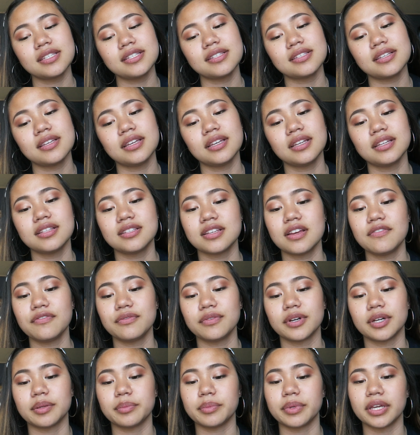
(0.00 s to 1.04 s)
is a tough
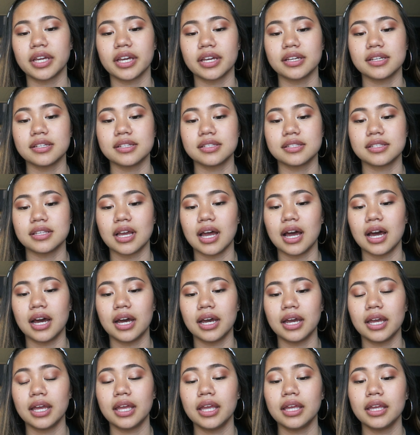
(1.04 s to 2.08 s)
one because
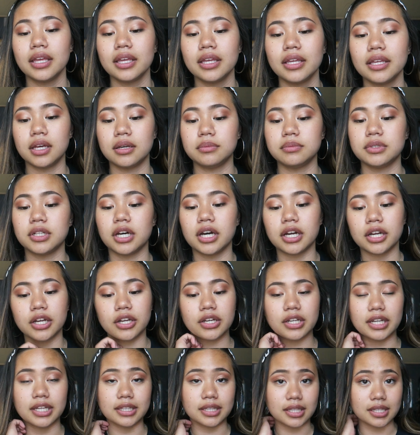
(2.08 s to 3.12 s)
I am not
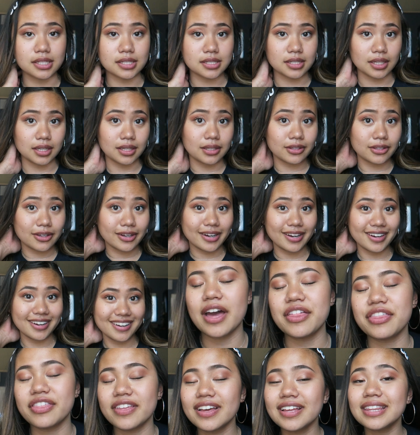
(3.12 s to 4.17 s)
good at this either.
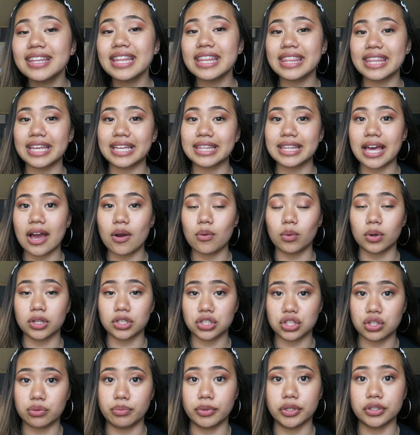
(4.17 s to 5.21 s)
I think the thing that
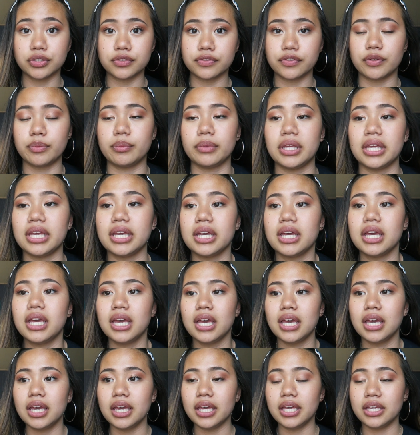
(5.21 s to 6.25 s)
works the most for me
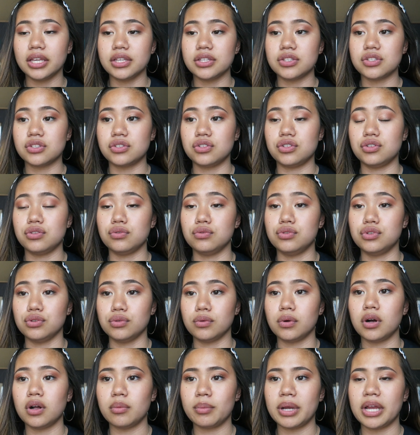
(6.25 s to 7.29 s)
is to
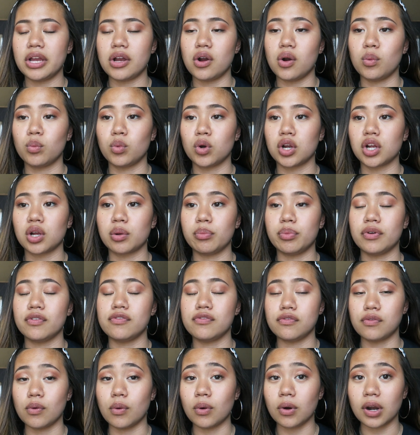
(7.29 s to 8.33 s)
do all my homework
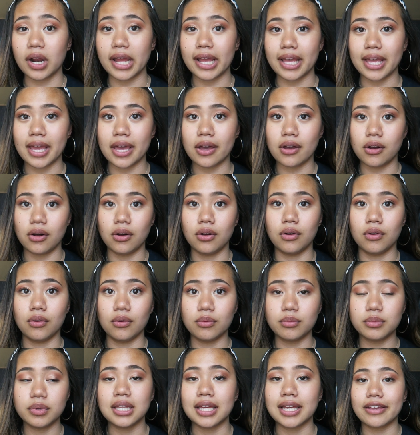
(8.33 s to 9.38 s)
before I get
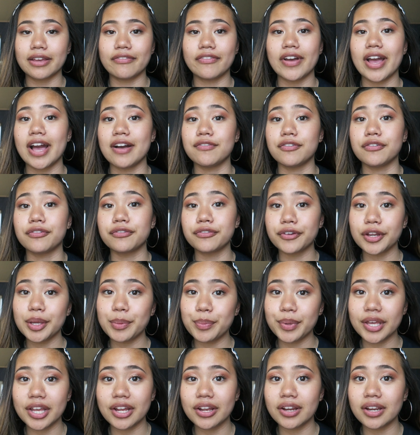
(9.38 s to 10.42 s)
home. if I have a free
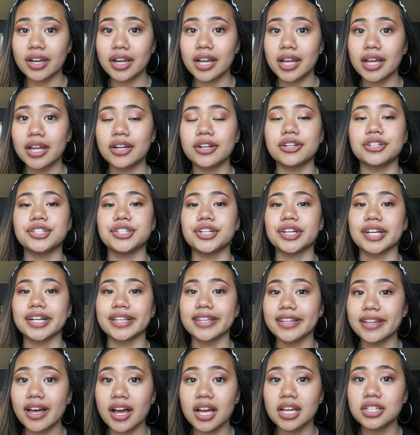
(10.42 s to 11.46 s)
period or during
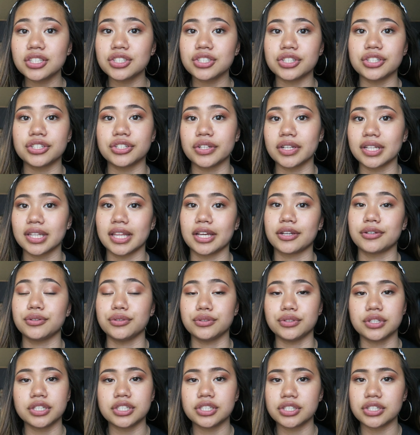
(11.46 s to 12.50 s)
lunch or during like
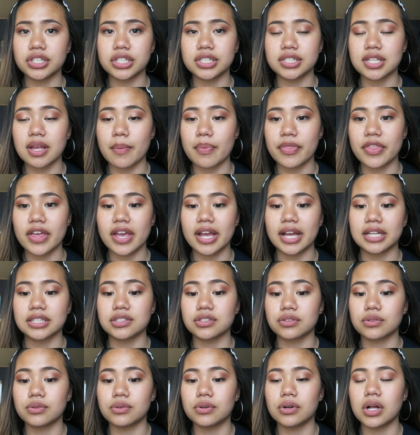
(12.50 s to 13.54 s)
nutrition or something at
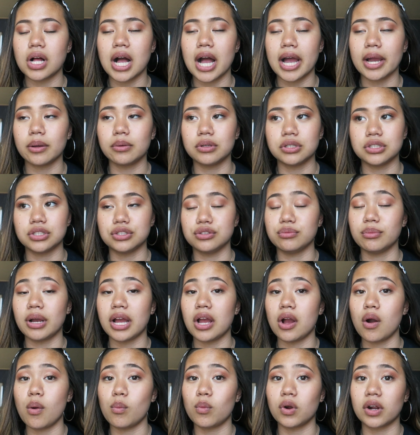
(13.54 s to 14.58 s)
school, I will do my
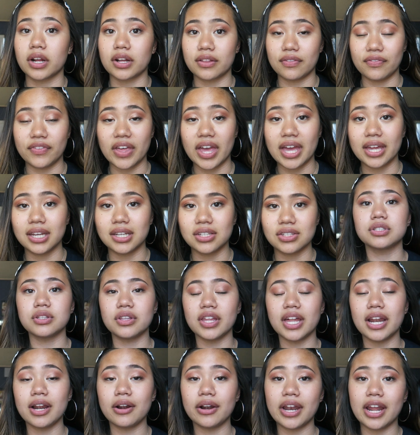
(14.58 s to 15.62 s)
homework then so
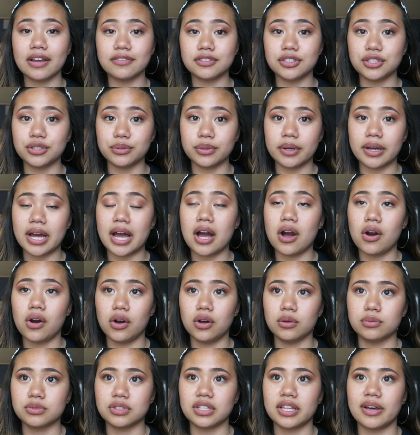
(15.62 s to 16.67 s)
that I don't have to do it at
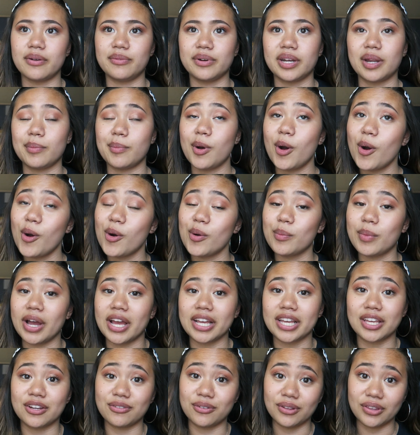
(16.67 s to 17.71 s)
home so that when I'm home, I
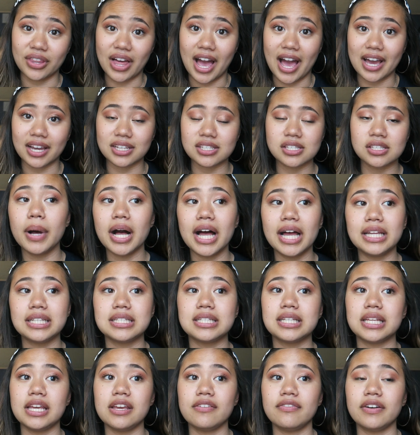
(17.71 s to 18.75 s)
can relax.
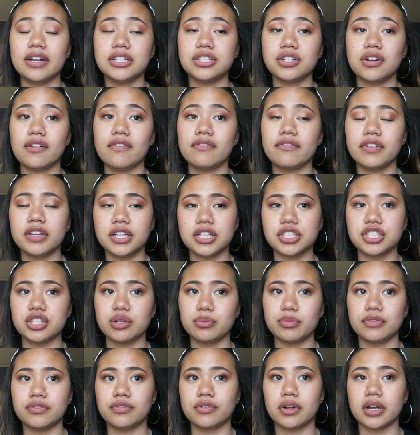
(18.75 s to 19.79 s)
But if I don't finish
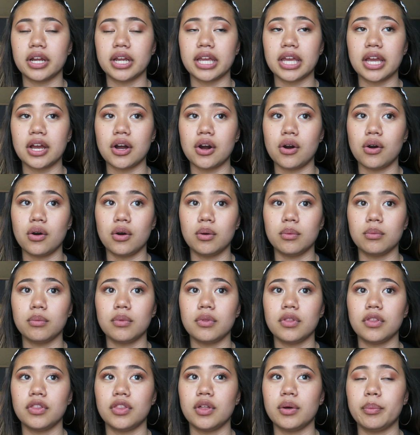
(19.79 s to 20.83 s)
it before I get
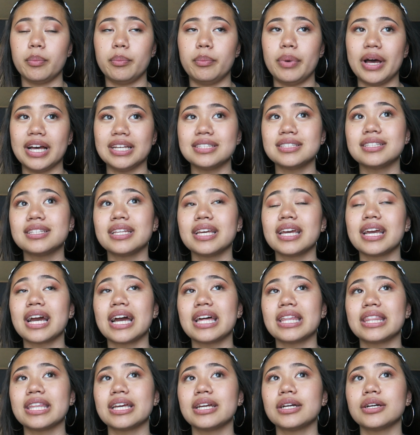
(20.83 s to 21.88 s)
home, the best thing
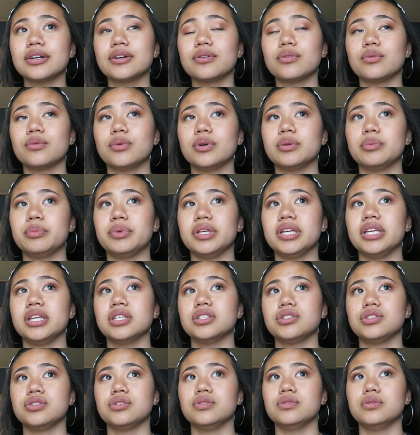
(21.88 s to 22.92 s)
I think would be
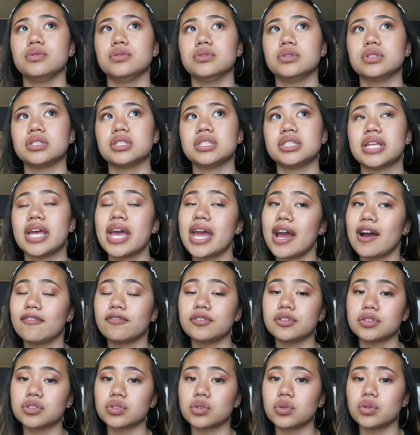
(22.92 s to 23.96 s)
to stay
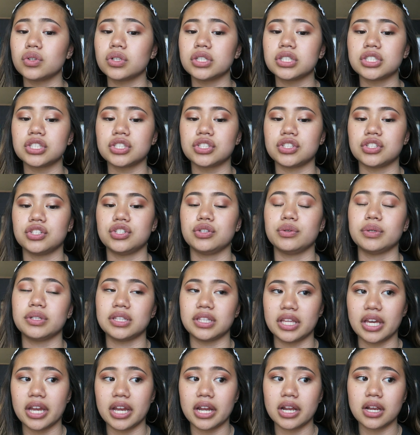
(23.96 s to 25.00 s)
after school and just to do it
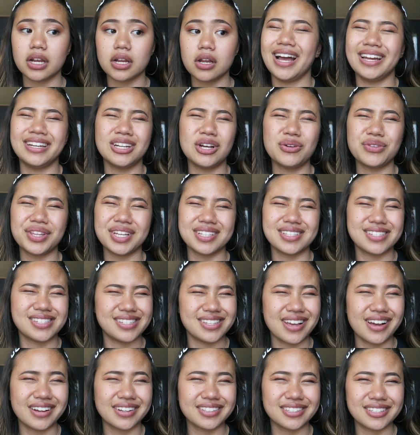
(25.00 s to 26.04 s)
there. I know that
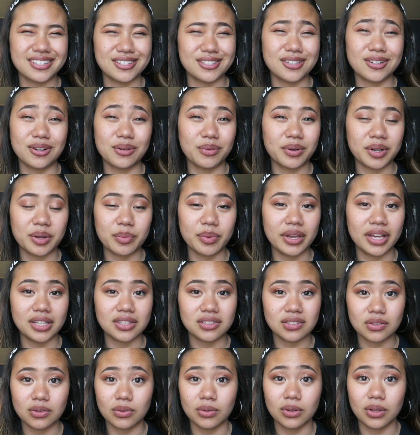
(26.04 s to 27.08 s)
sucks because you don't want to be
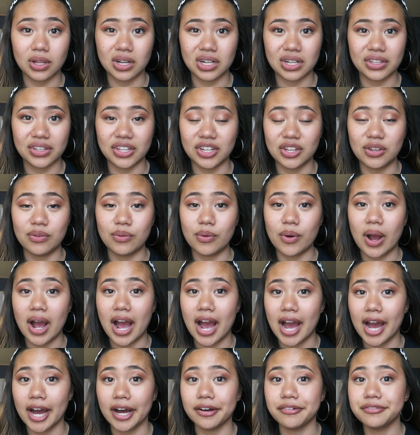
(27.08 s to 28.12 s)
at school longer than you
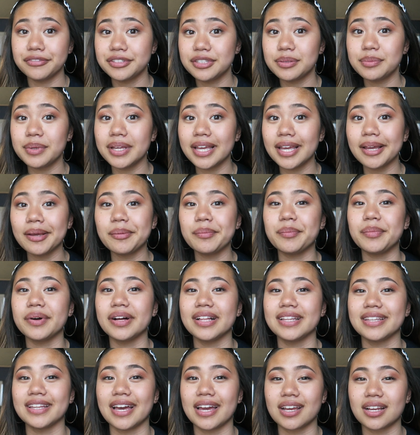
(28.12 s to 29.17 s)
have to be,
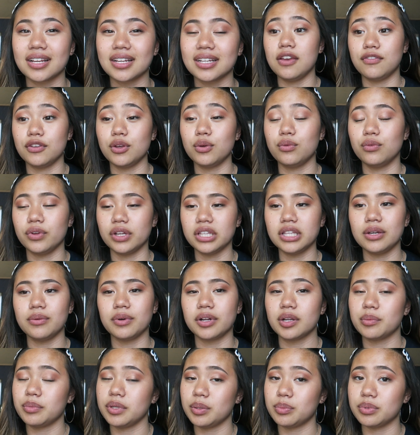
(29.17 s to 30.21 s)
but like if you really
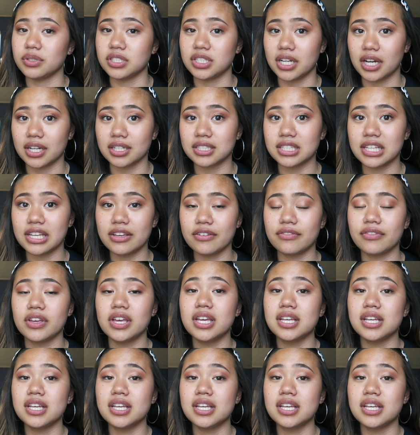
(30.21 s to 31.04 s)
want to be productive,